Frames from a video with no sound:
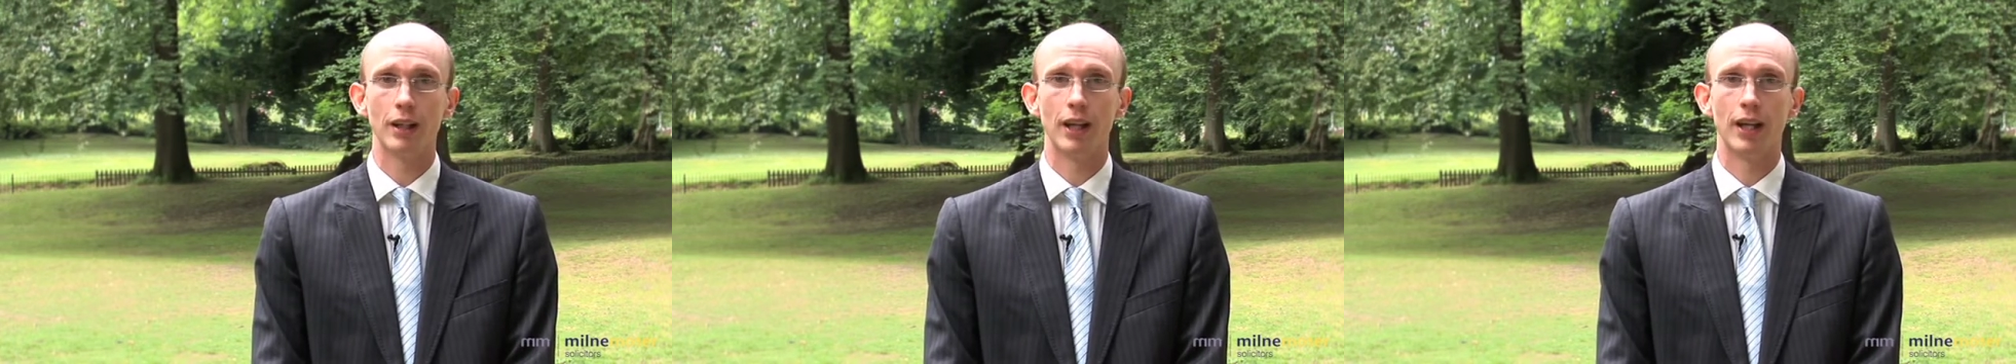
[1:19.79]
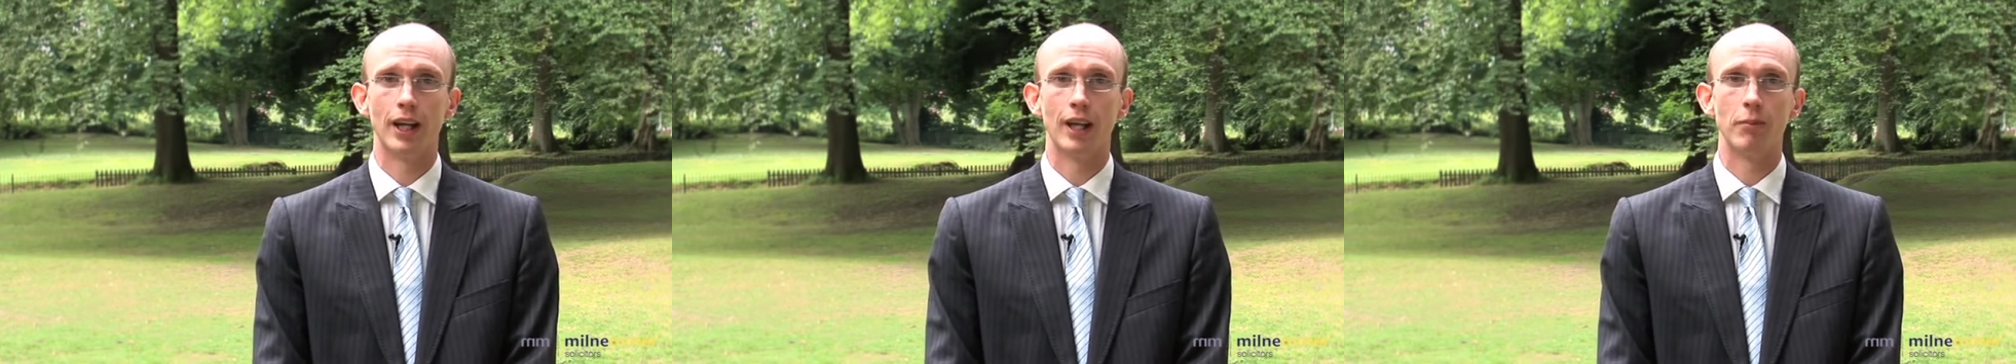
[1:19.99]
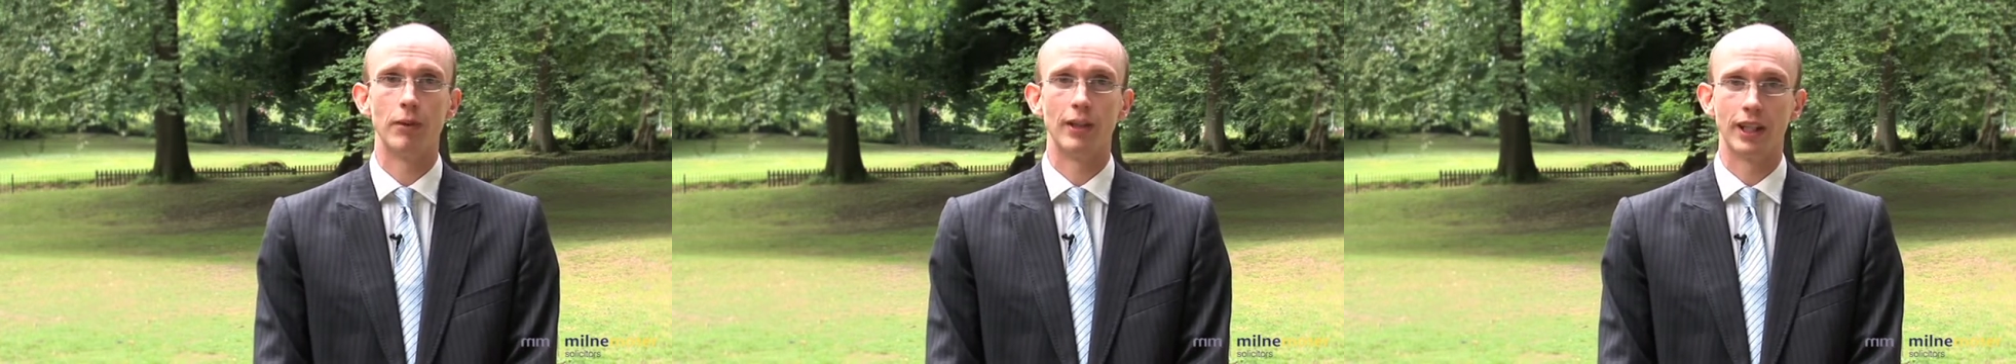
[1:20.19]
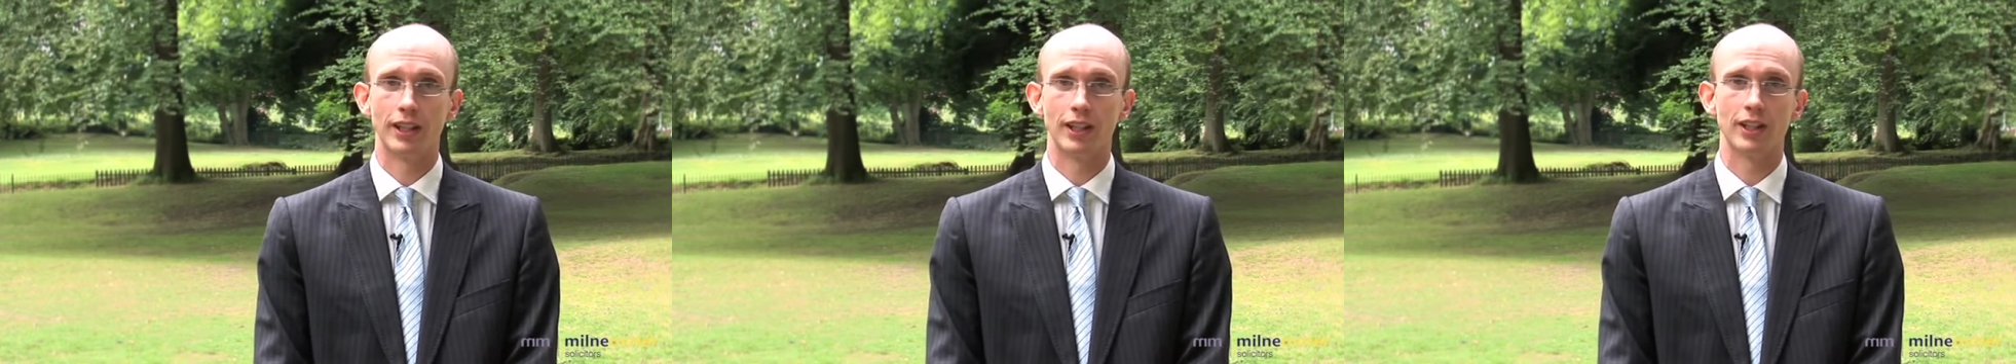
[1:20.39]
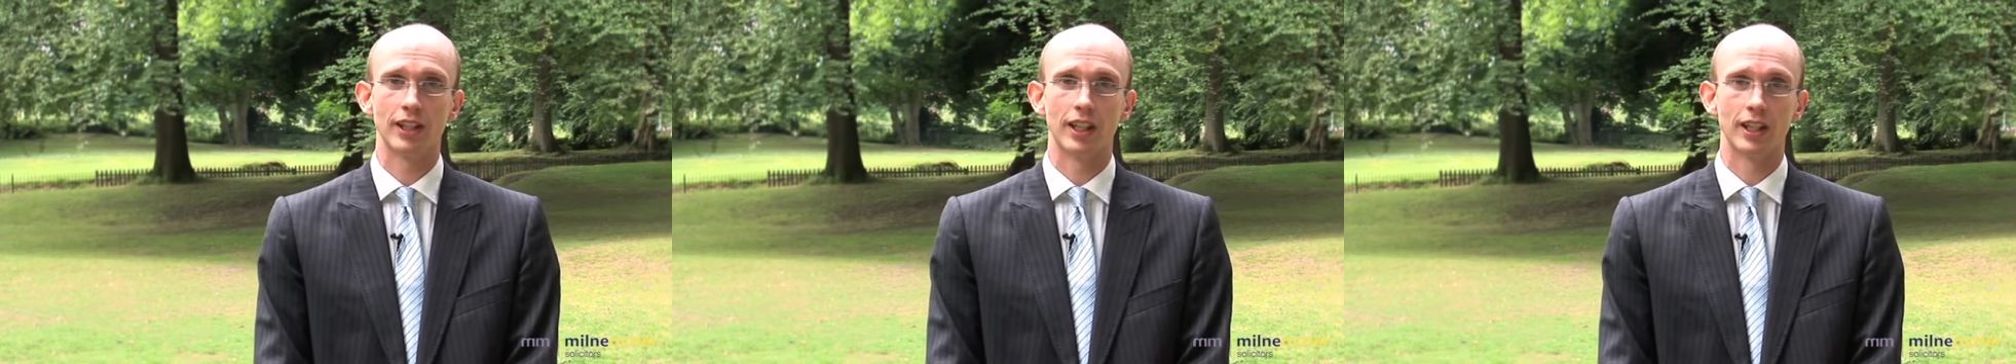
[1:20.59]
But that
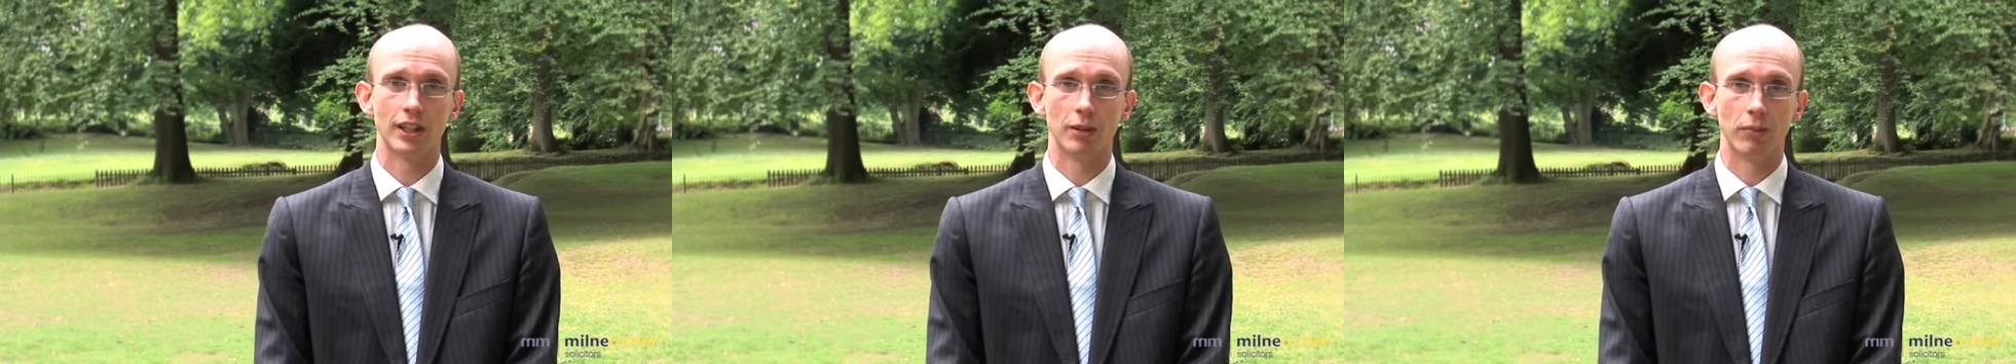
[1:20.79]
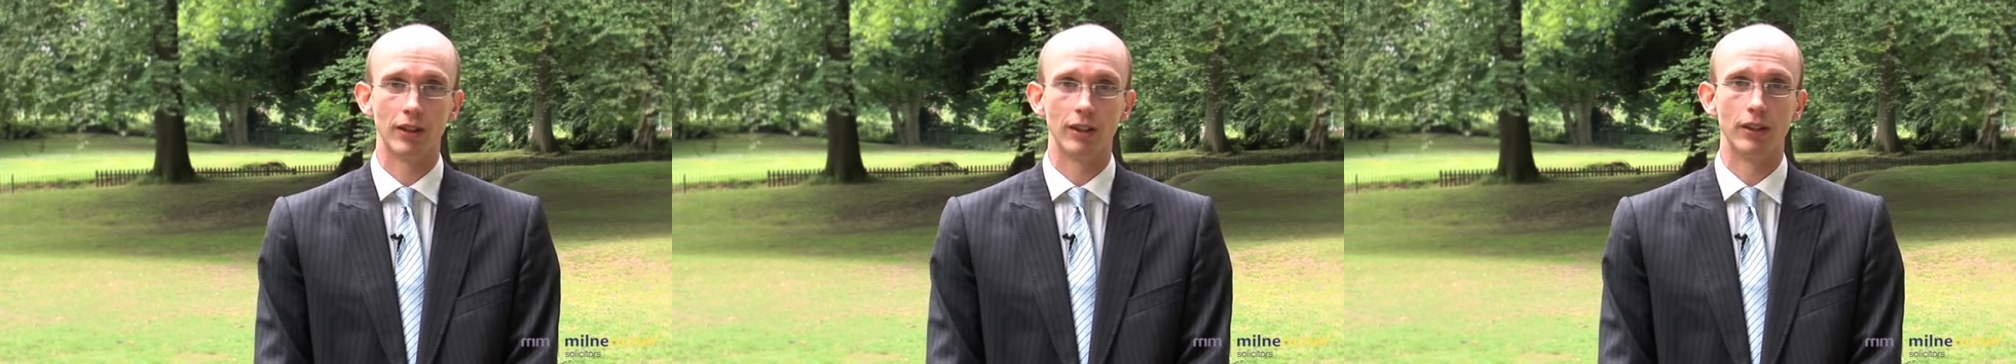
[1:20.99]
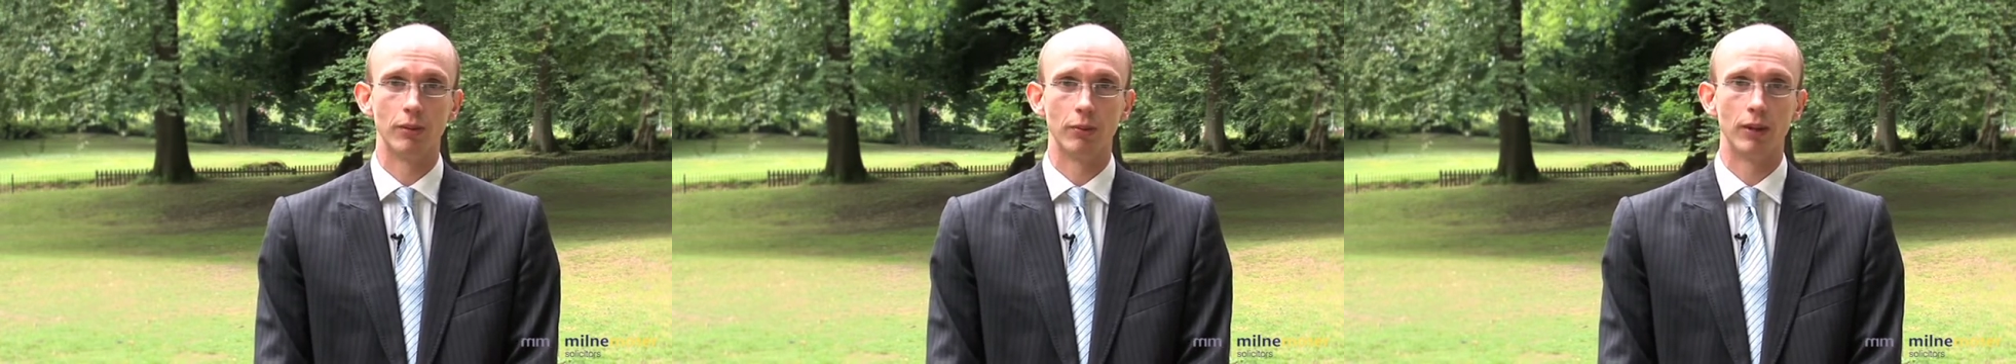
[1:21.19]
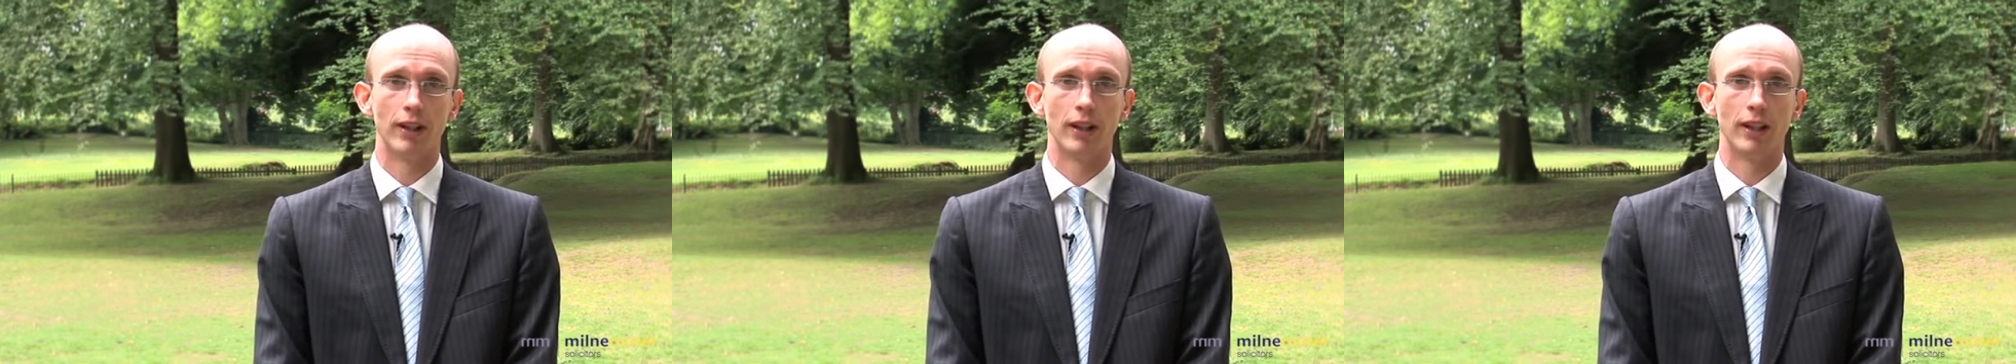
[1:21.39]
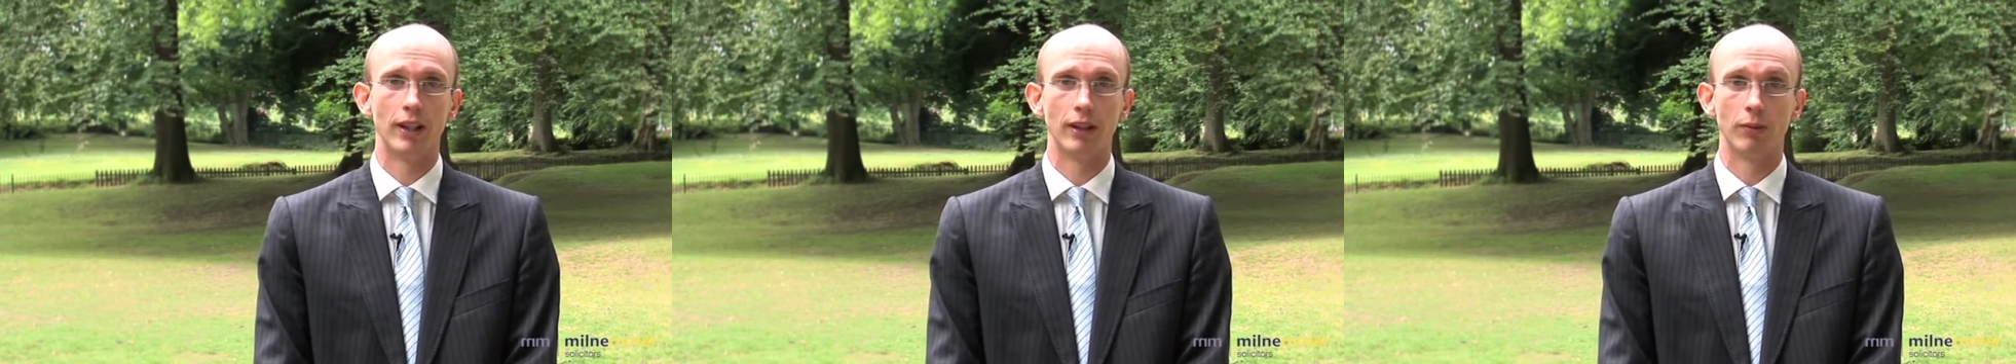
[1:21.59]
is something
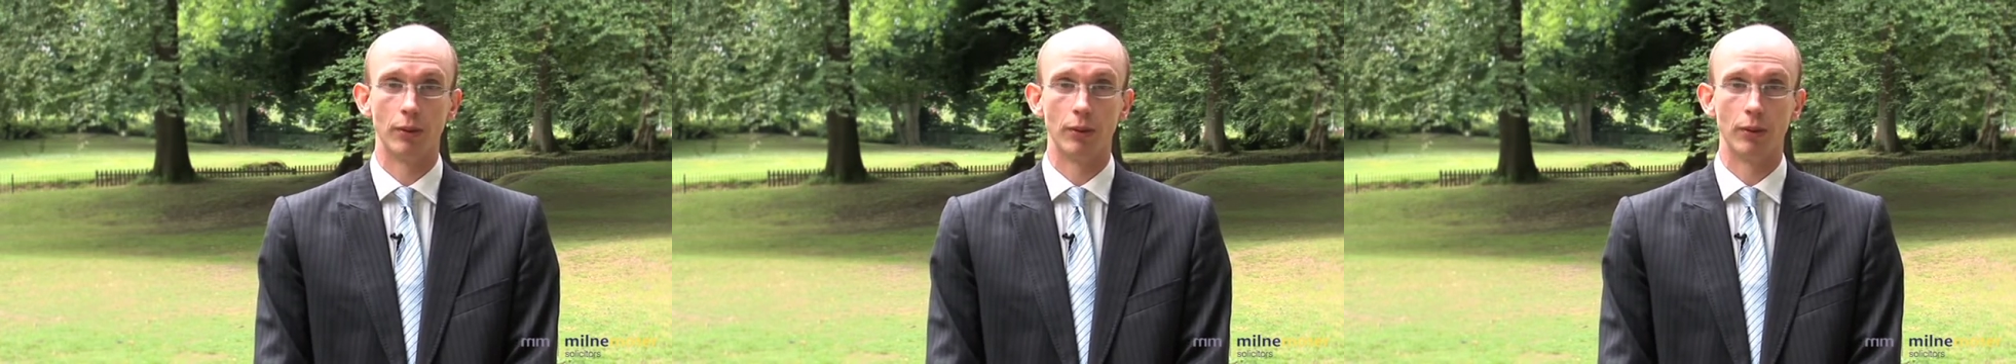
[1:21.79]
that